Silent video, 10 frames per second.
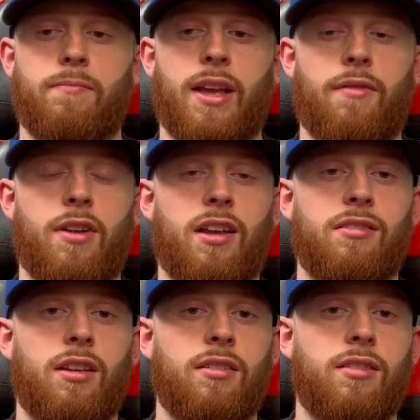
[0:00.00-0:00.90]
have not
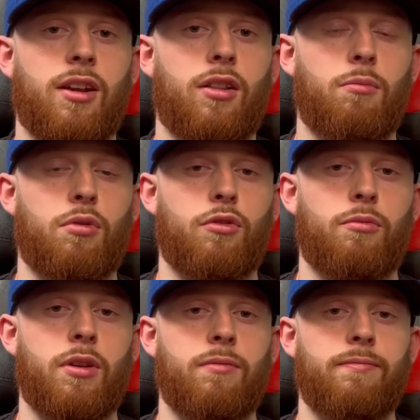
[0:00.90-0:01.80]
seen a single
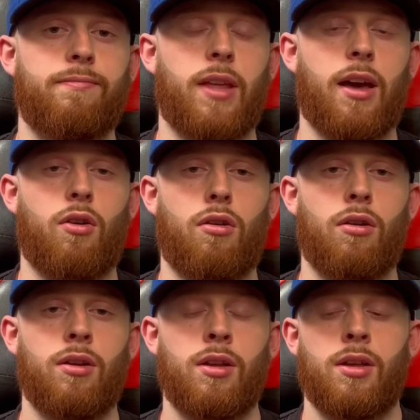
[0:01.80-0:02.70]
improvement at
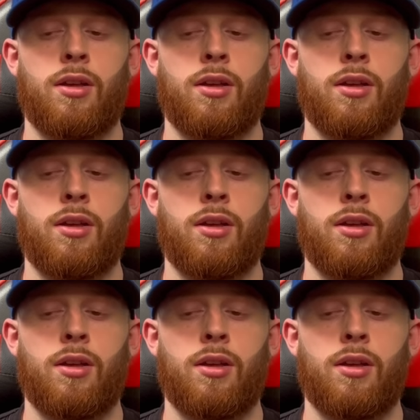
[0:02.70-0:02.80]
all.